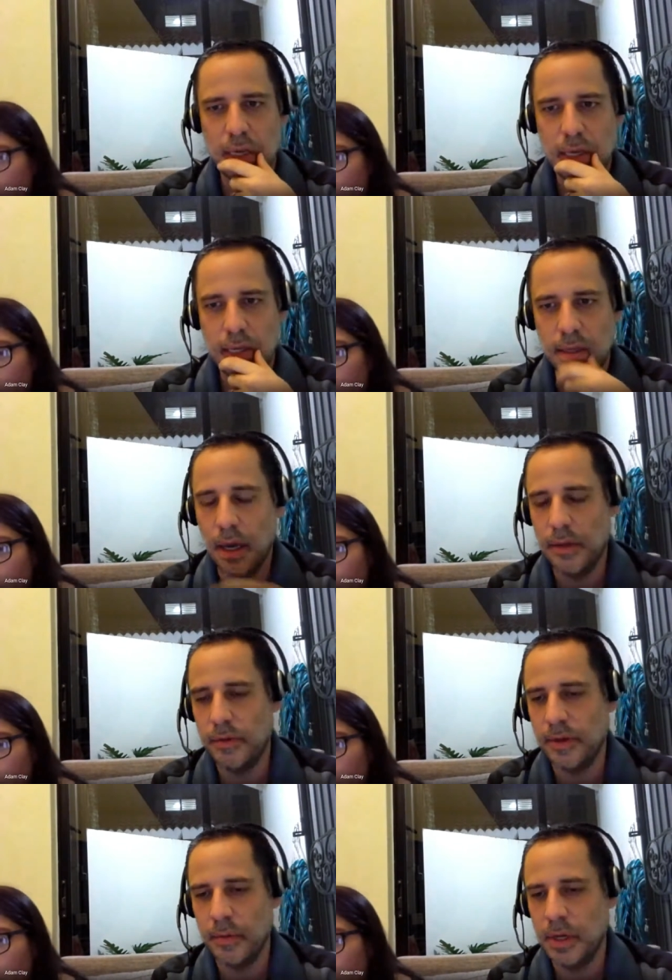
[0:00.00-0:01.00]
Yeah,
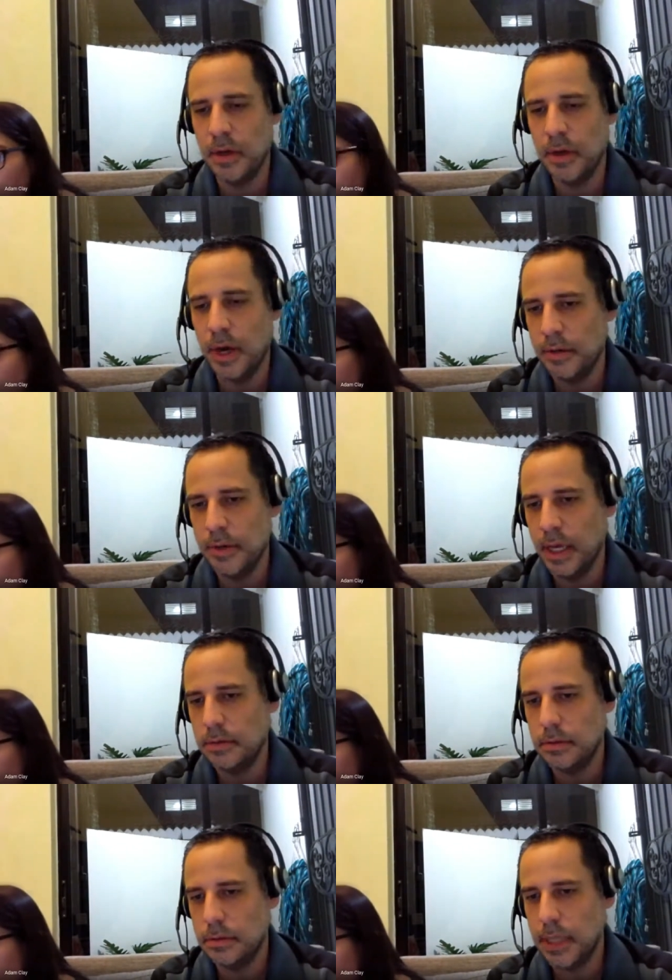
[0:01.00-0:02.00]
does everybody know how to do that?
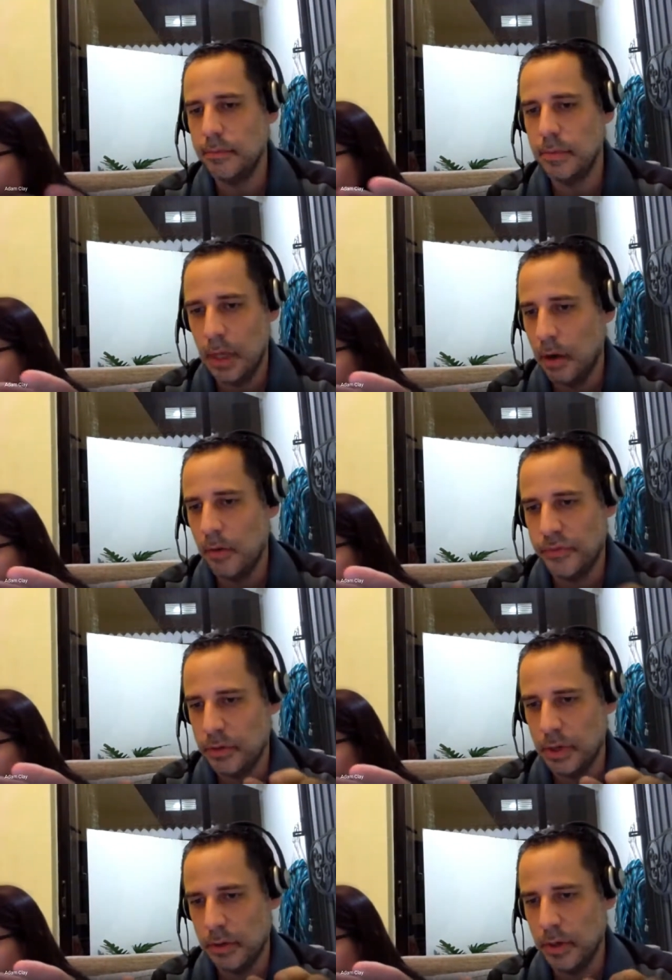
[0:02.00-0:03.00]
Type no if you
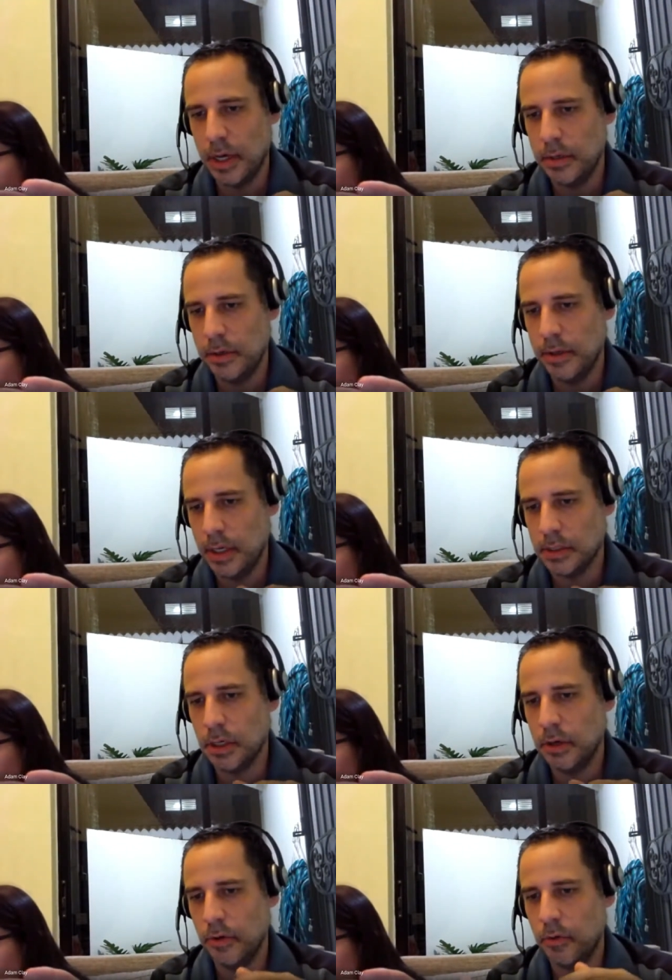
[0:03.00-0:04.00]
don't know how to do that, and I'll show
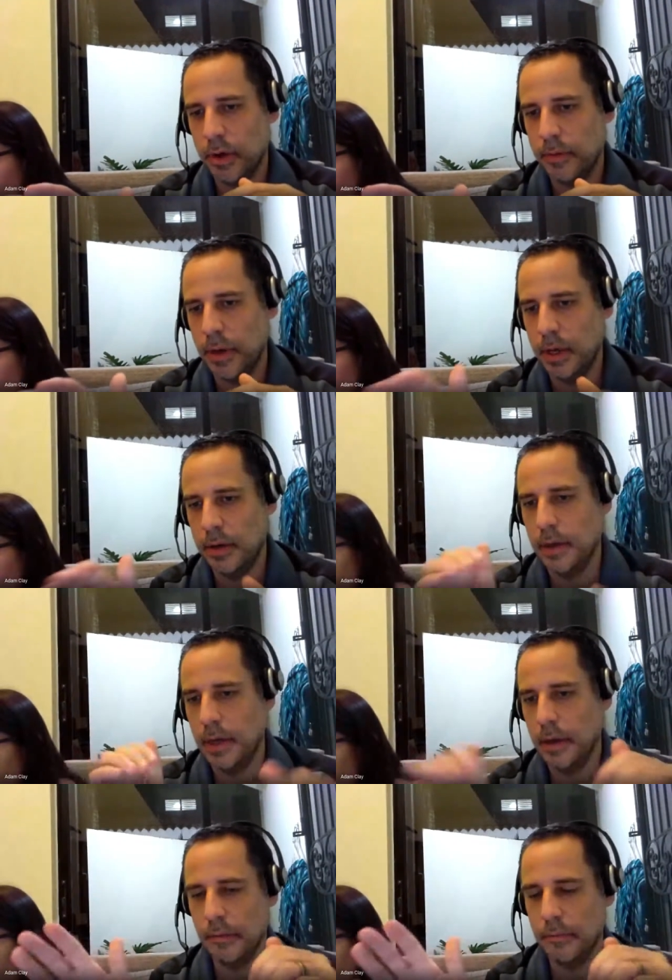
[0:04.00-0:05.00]
you real quick. But
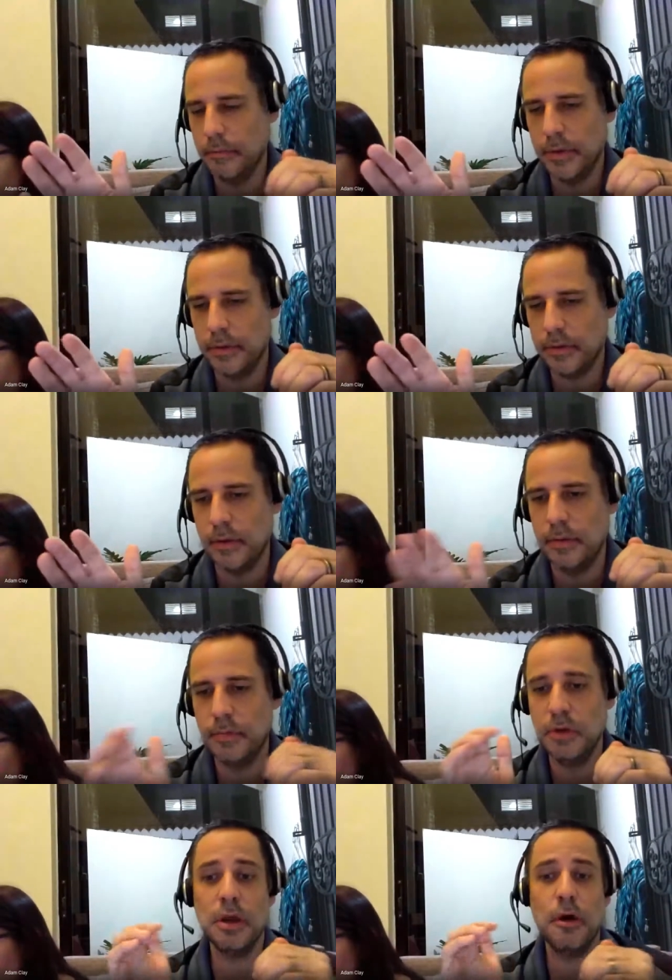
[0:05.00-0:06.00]
so
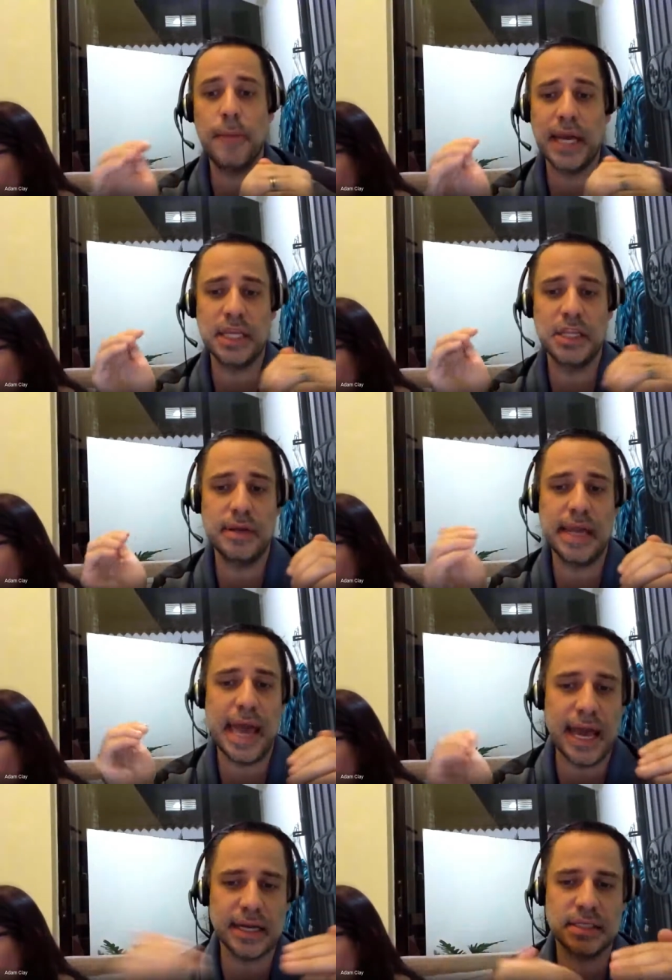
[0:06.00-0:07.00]
you can go back and you can
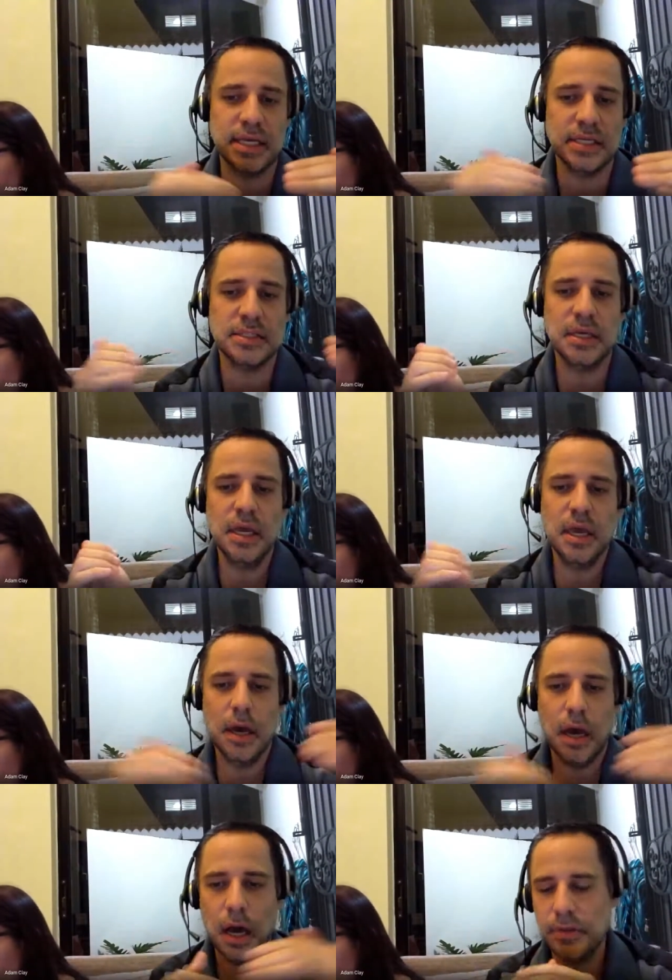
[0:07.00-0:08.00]
access
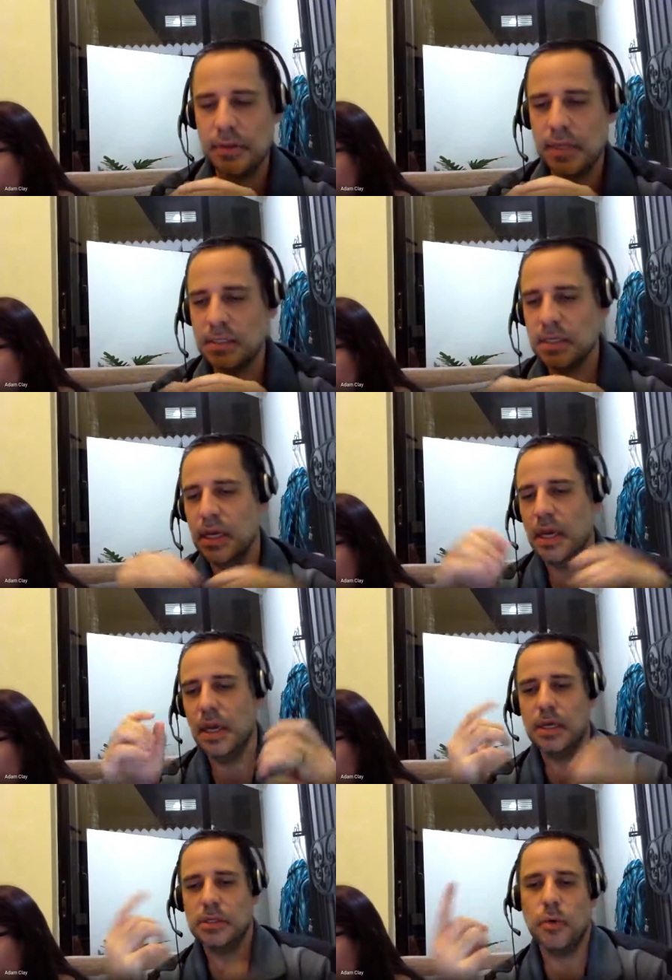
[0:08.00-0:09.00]
all these tests.
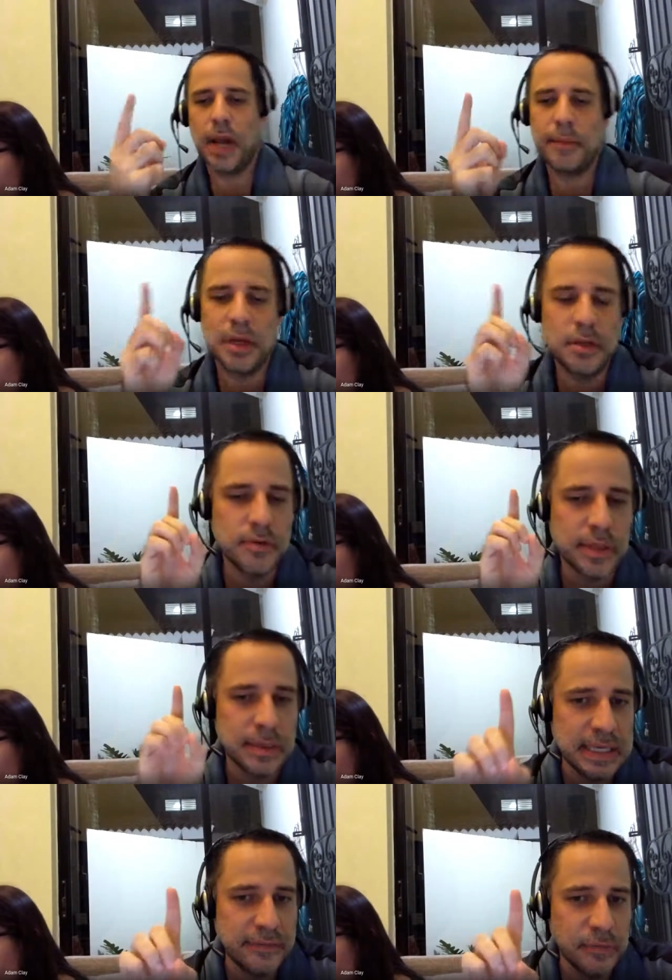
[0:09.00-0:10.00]
So what I'm going to do is I'm going
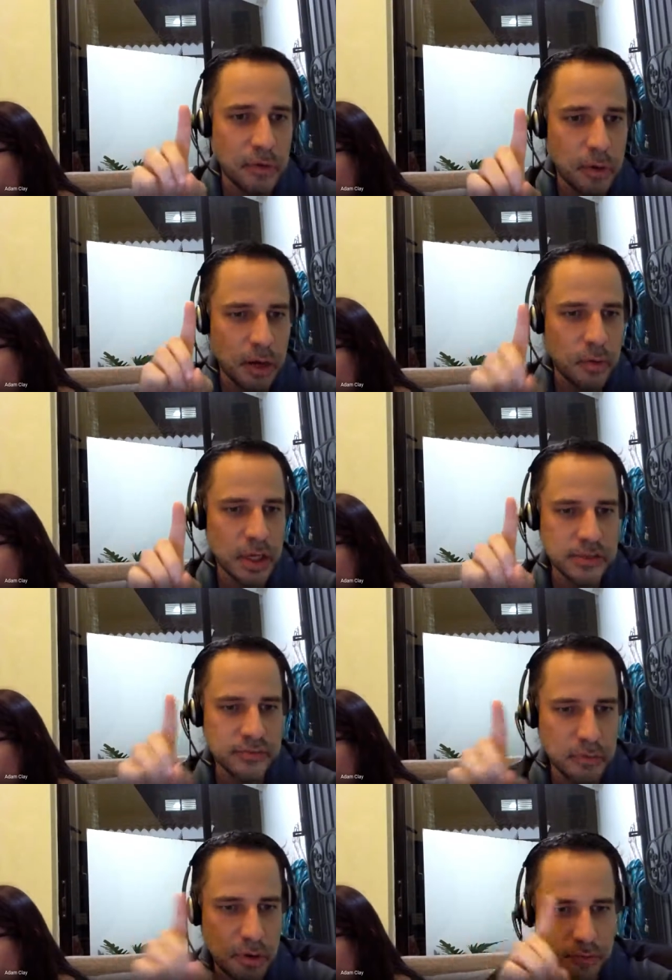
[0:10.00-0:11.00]
to give them a question
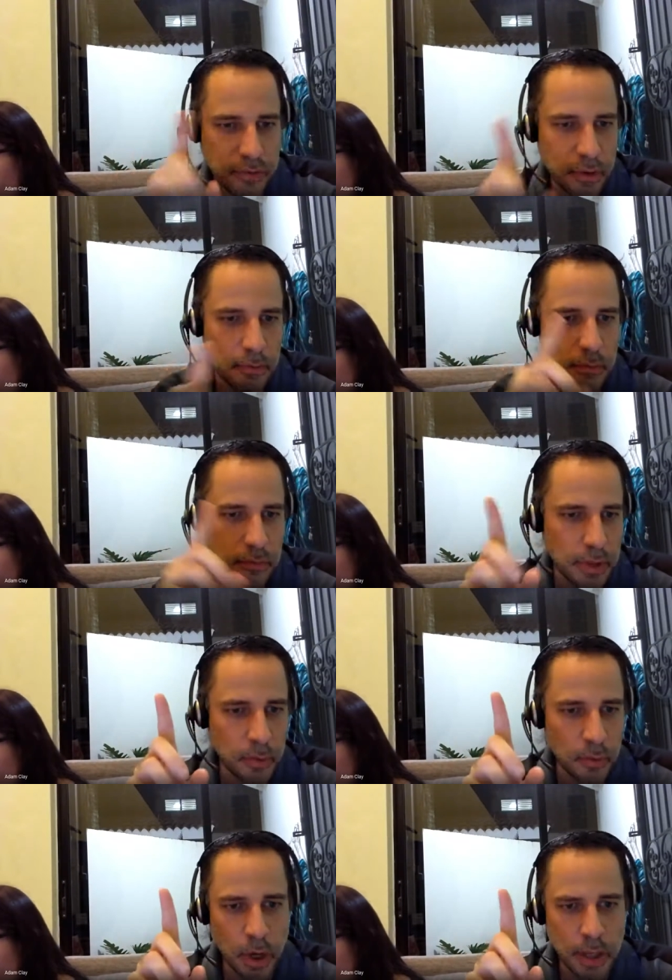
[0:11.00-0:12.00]
from
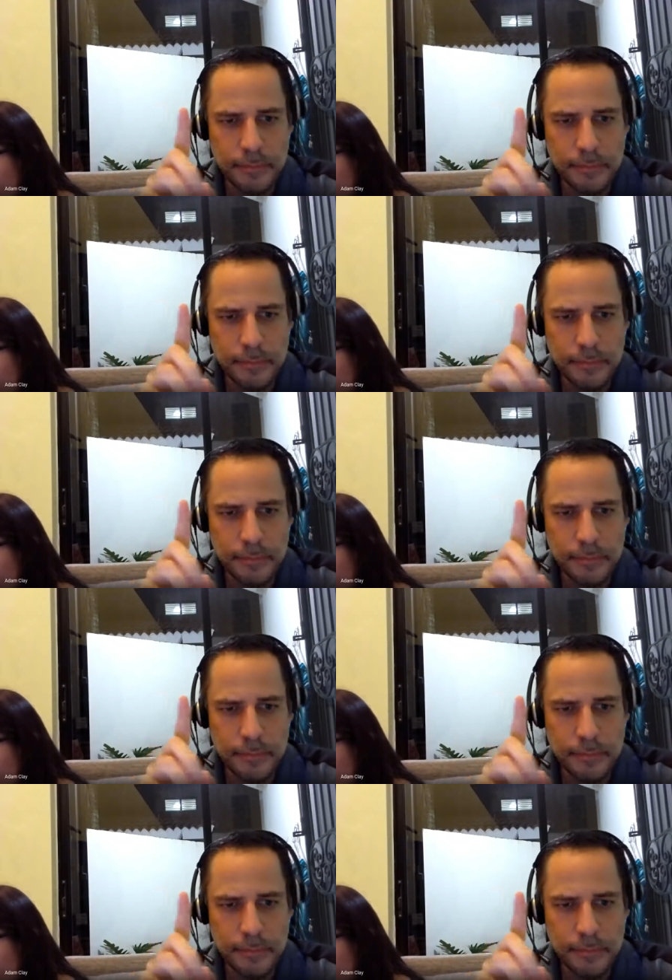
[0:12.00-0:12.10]
number 1